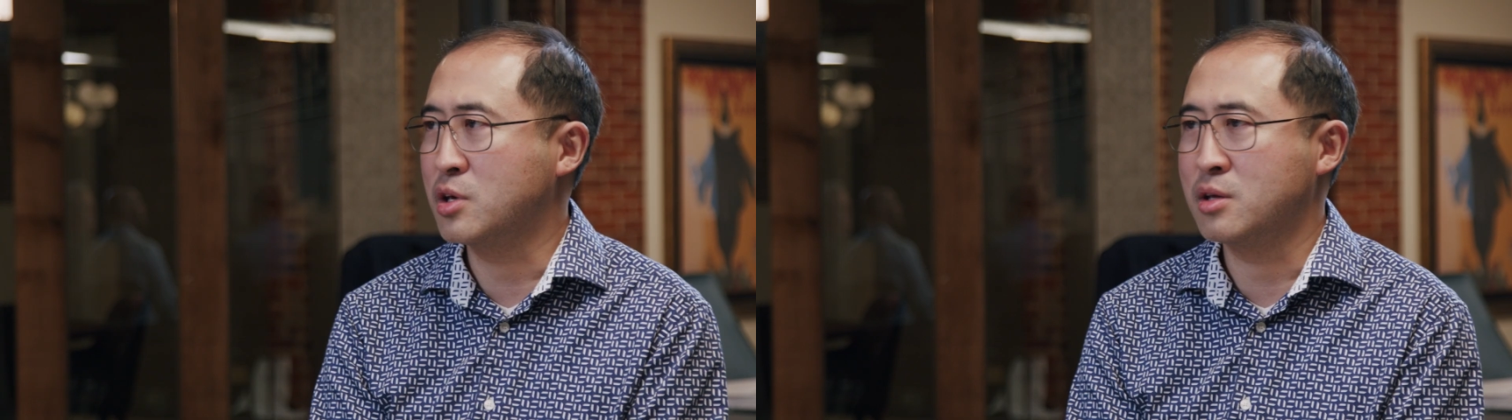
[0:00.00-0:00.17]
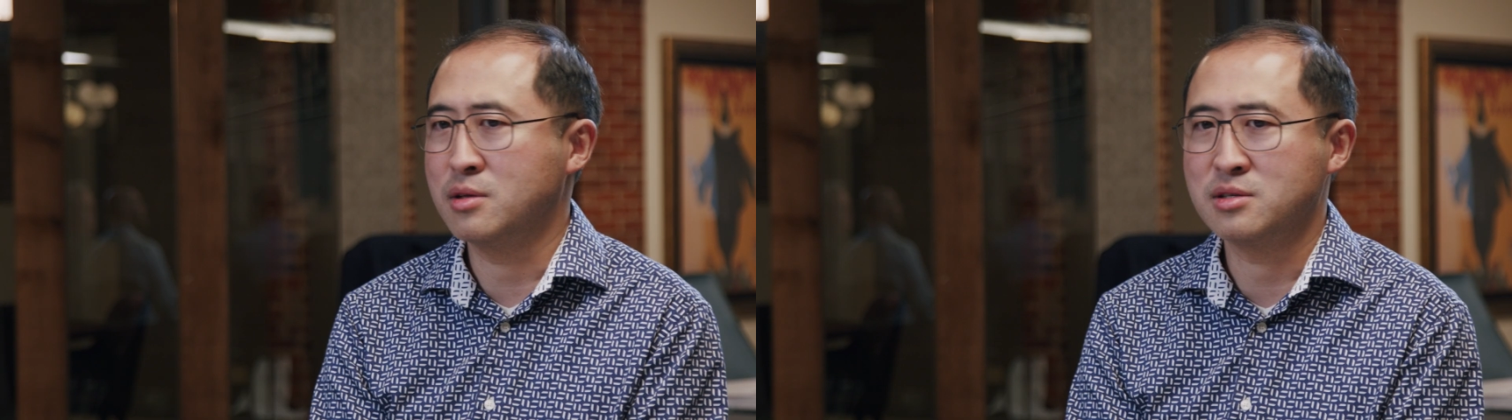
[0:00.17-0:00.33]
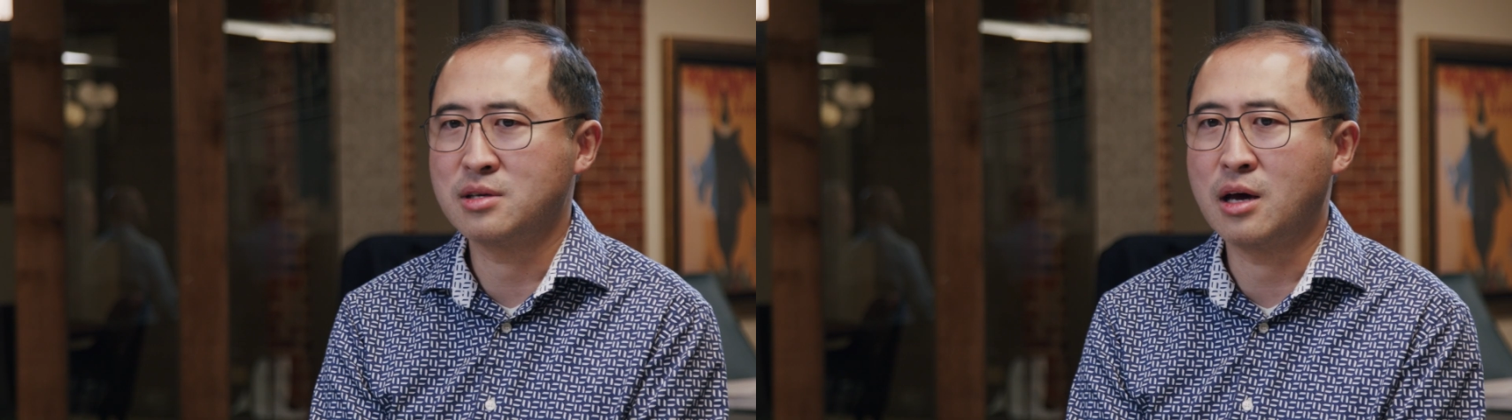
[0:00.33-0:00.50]
we
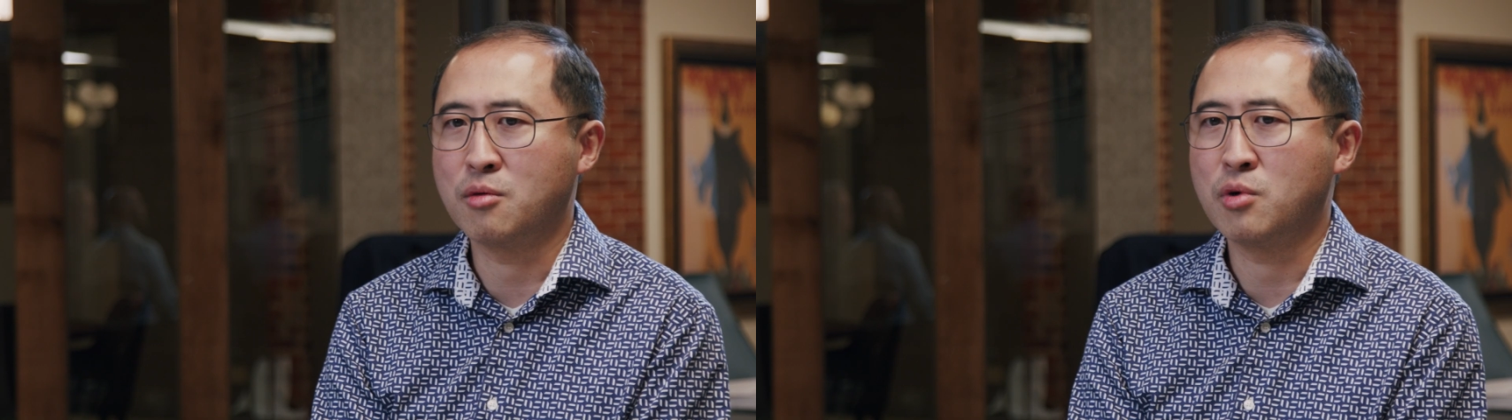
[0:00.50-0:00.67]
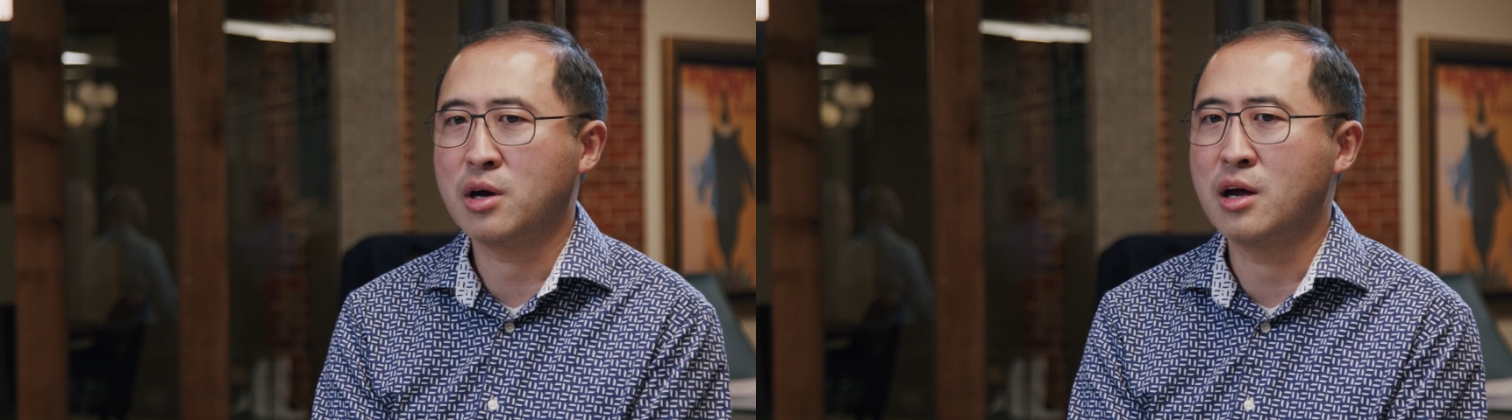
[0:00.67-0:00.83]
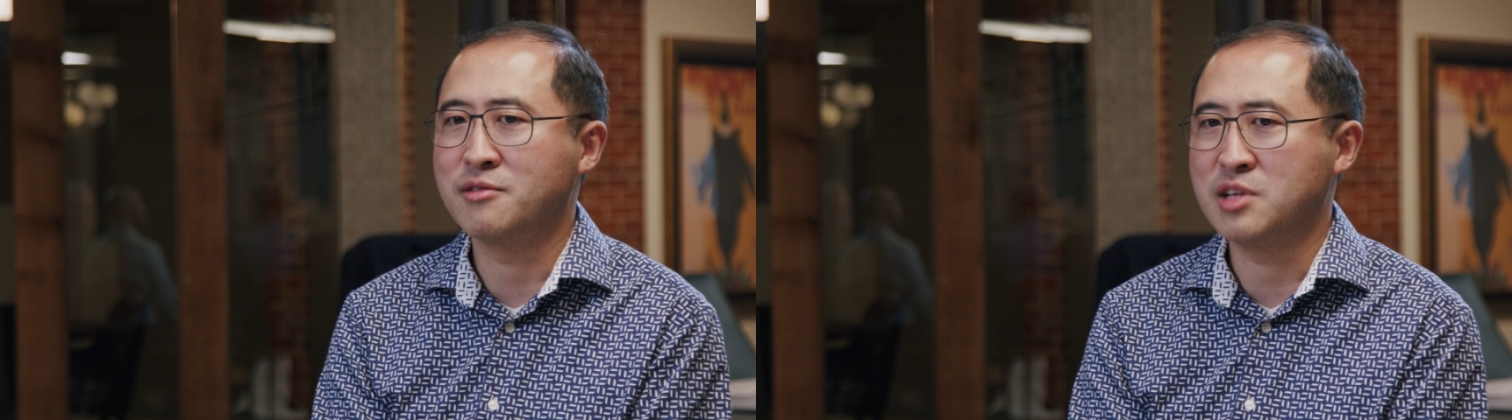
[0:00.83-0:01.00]
can decide
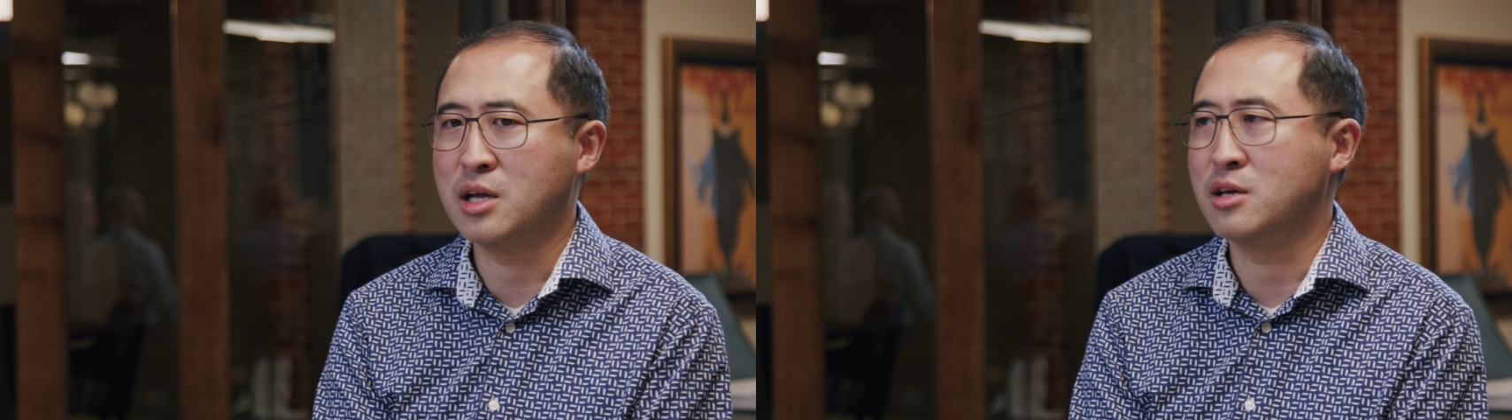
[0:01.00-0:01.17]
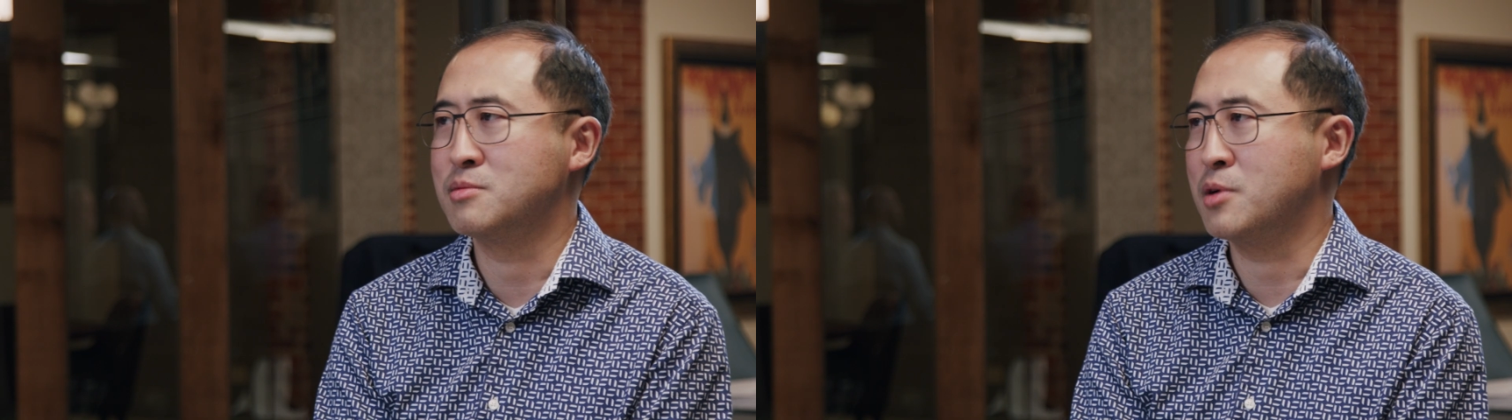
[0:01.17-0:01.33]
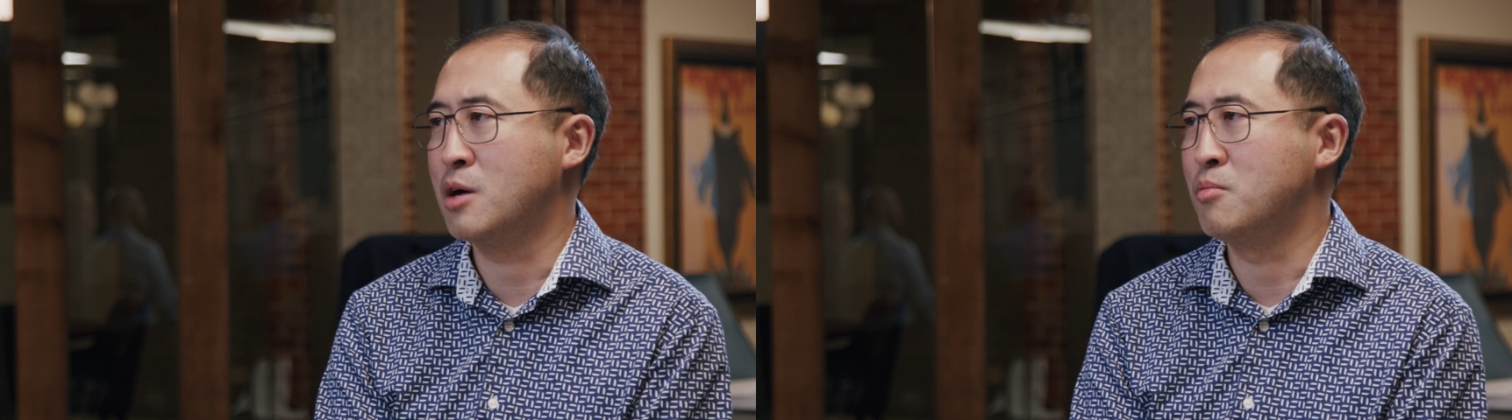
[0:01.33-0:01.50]
what kind of data
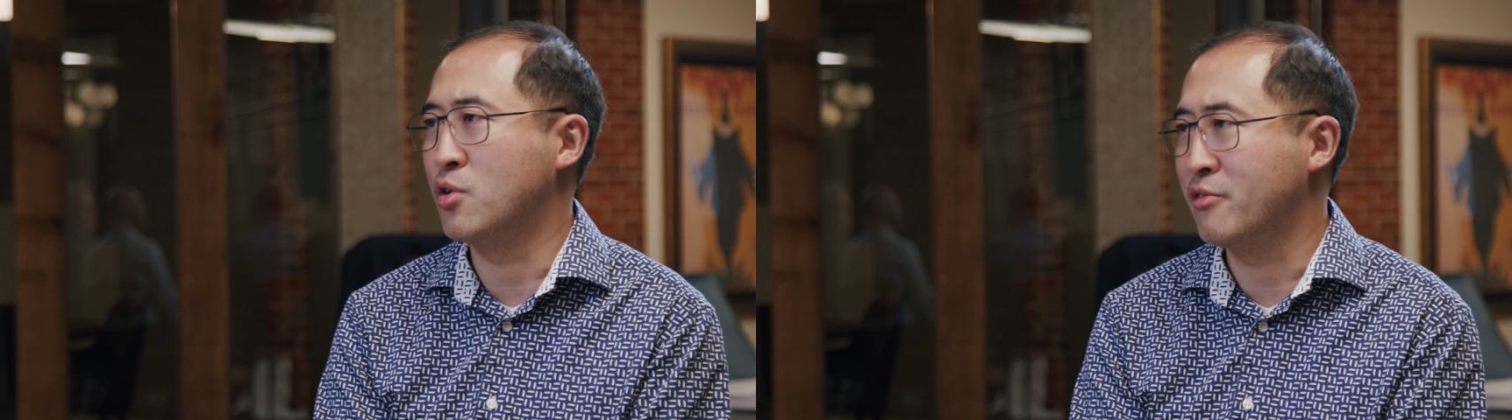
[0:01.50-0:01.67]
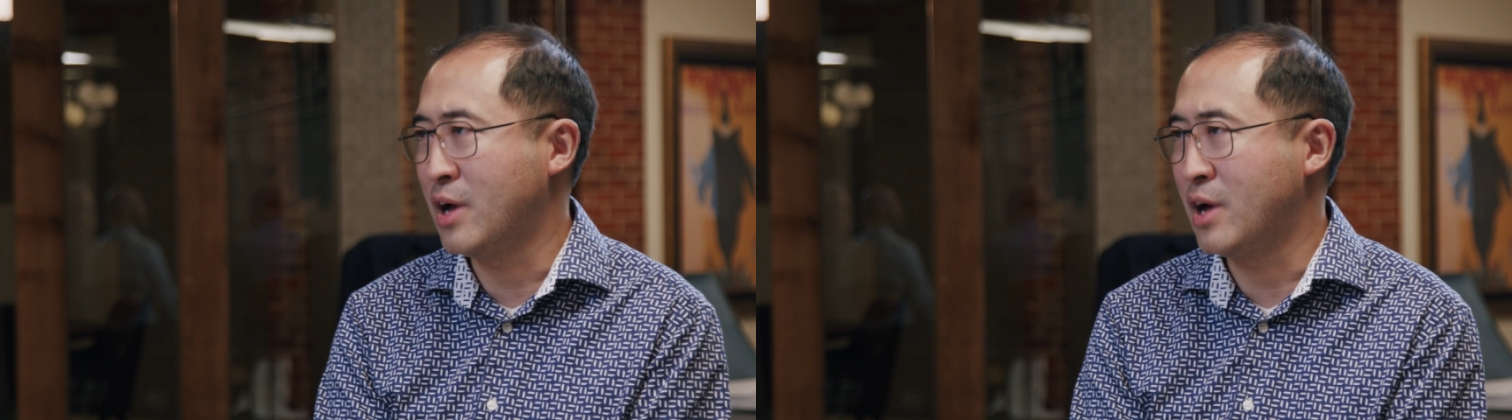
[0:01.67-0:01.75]
has become more